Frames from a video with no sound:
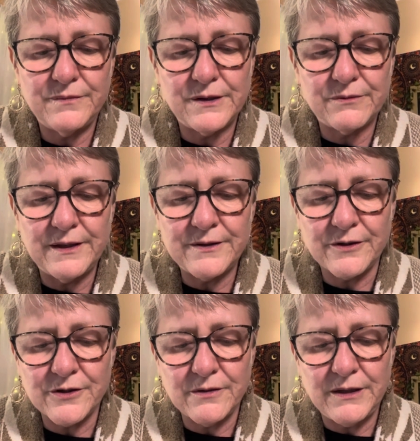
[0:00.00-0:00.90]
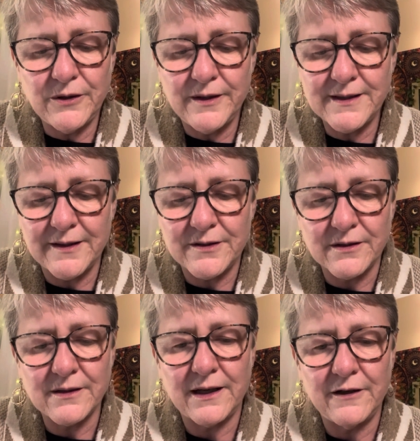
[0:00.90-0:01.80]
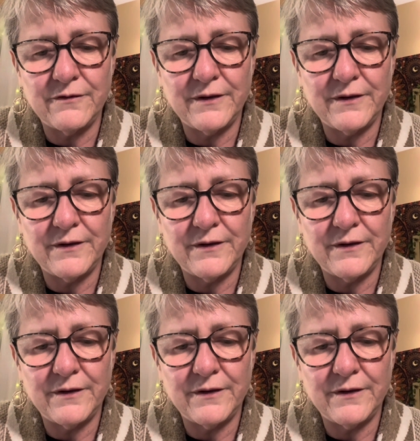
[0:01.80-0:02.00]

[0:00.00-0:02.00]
the researcher in me always has to kind of,